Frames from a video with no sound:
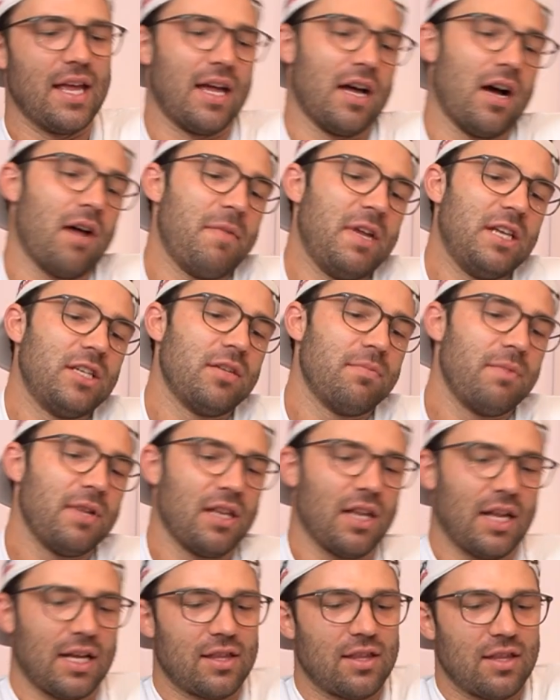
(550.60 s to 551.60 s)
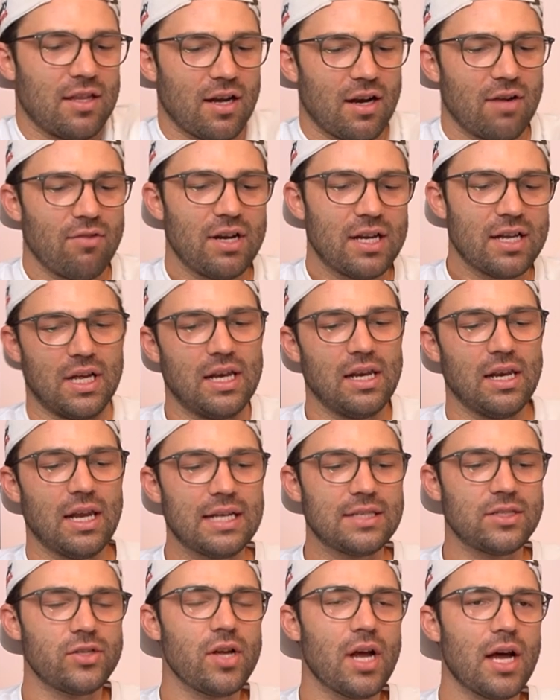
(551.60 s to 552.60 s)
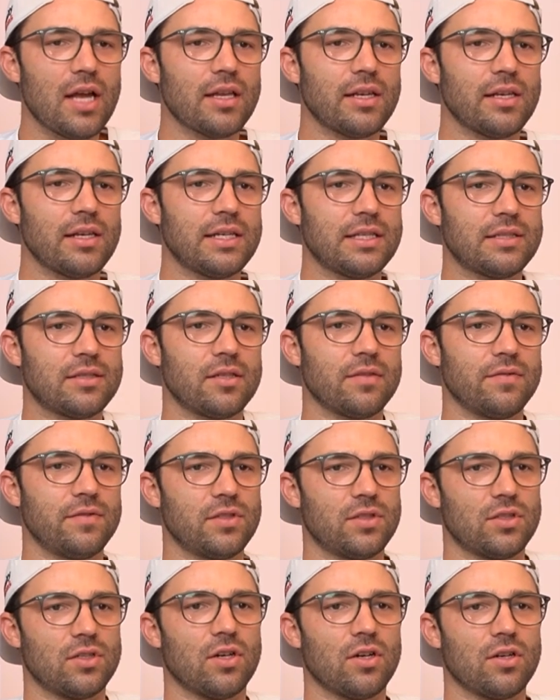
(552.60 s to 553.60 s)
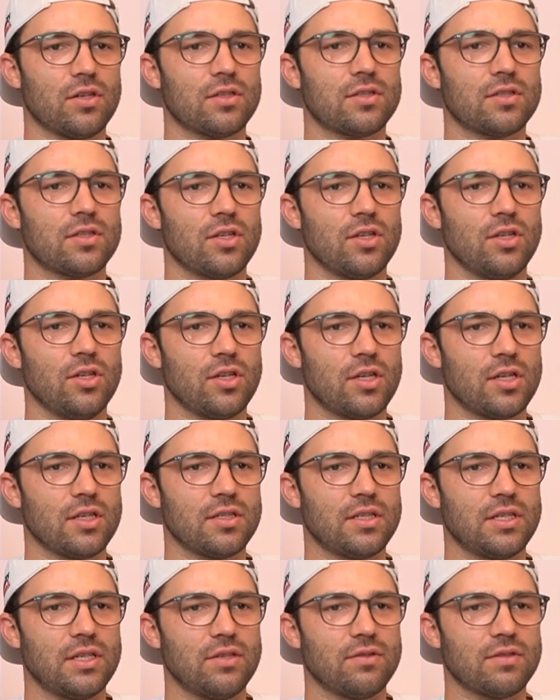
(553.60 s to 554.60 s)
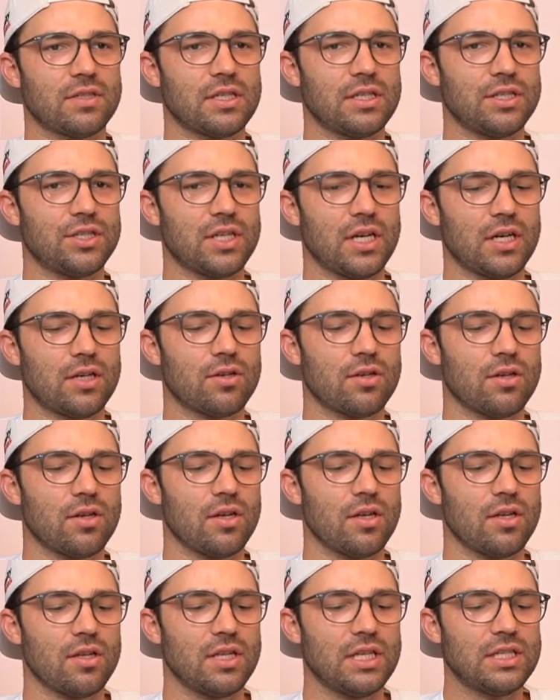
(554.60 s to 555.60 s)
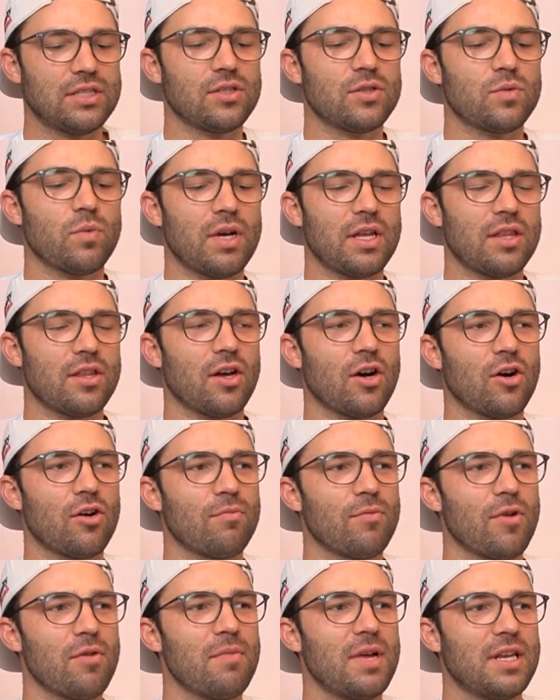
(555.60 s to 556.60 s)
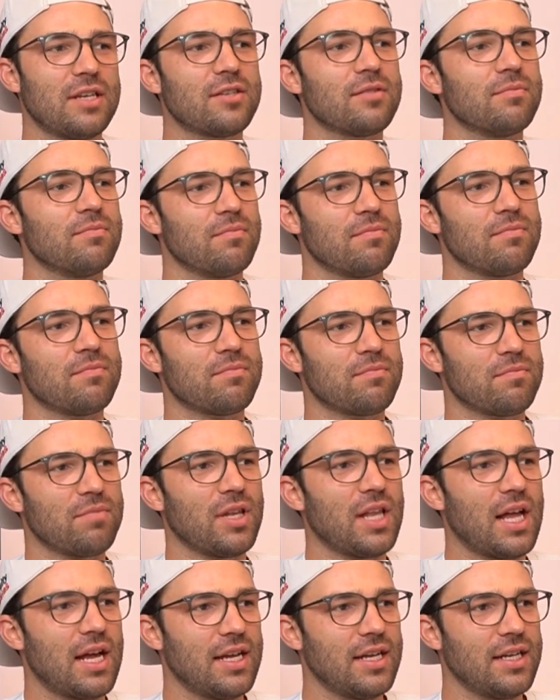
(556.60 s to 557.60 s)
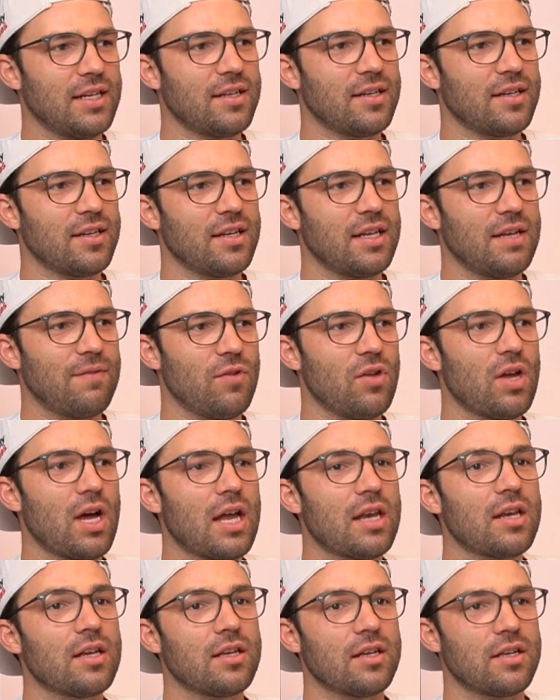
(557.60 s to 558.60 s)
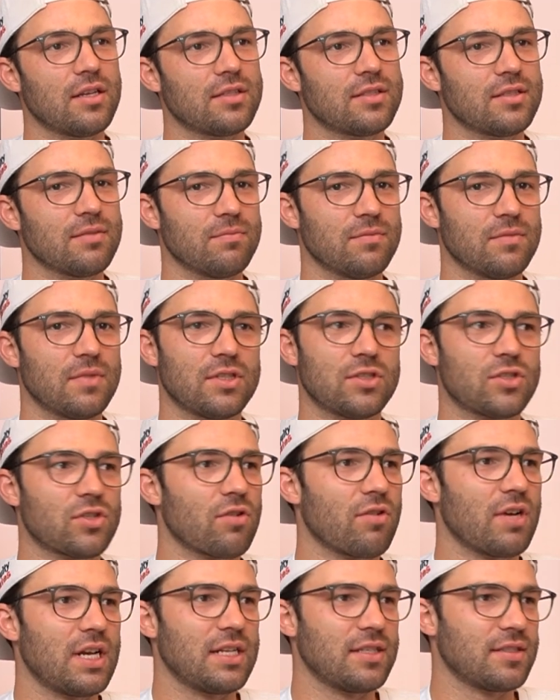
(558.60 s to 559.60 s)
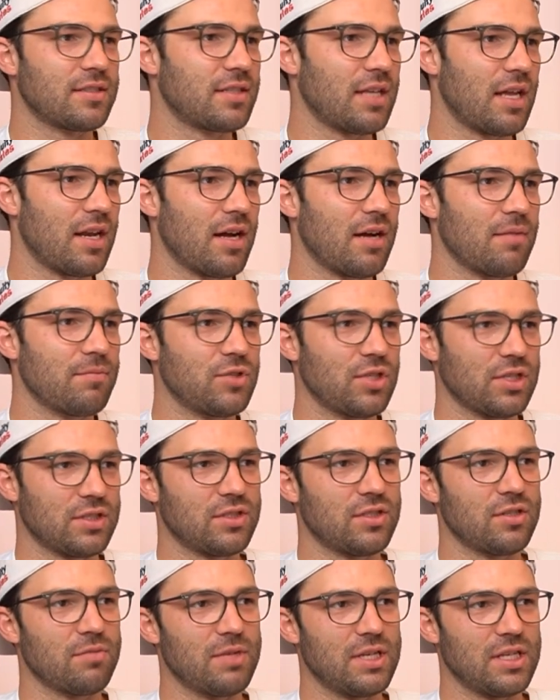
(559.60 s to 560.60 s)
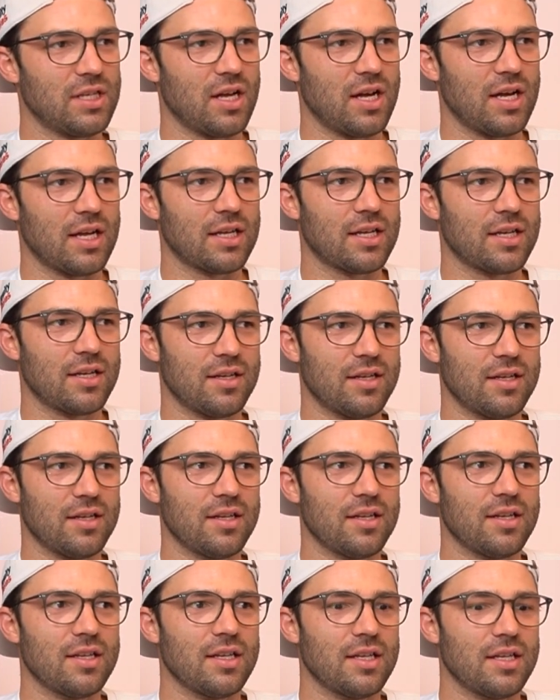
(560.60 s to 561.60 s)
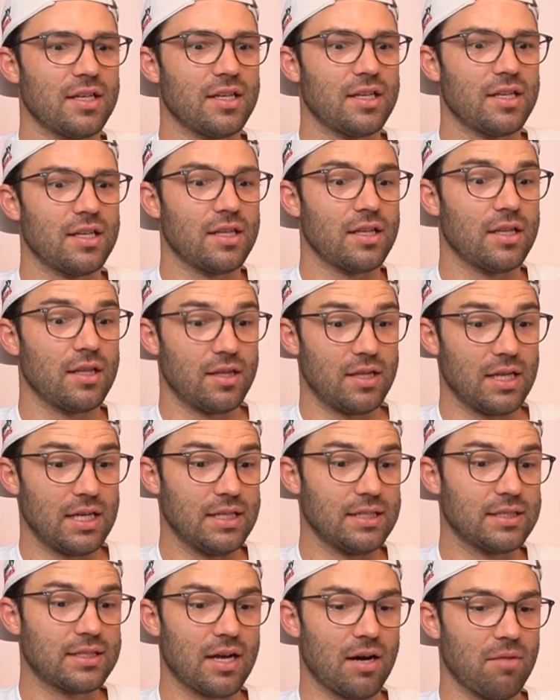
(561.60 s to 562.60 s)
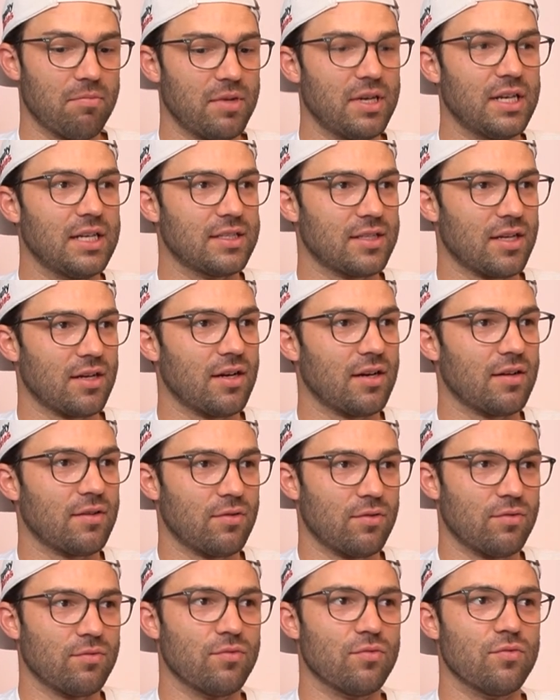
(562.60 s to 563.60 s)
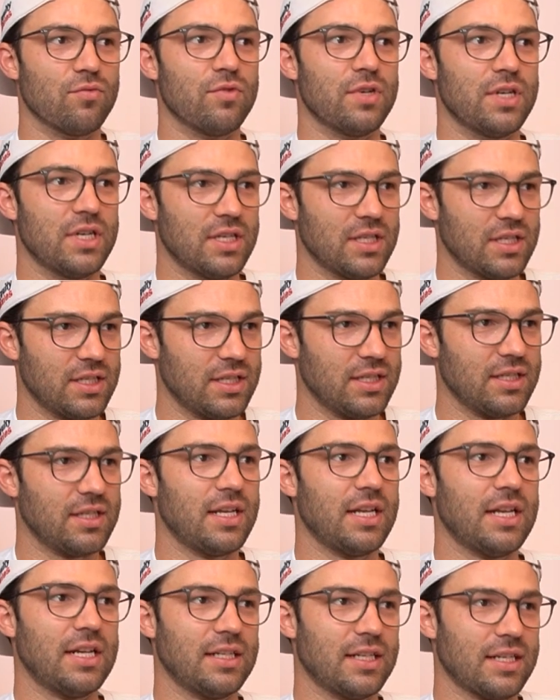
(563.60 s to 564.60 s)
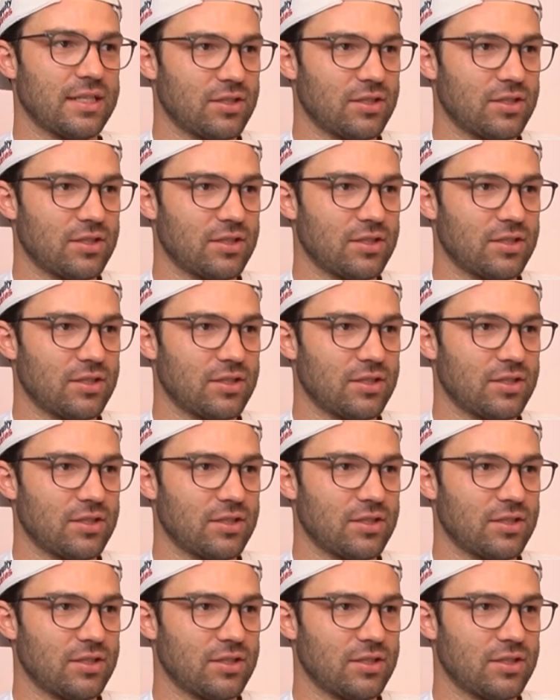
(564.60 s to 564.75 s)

Yeah, I mean, to be like, I reckon, unless you had a list of stocks that you continuously checked, this is where the whole momentum play. If you had some screens set up just to be like, these companies are really hitting their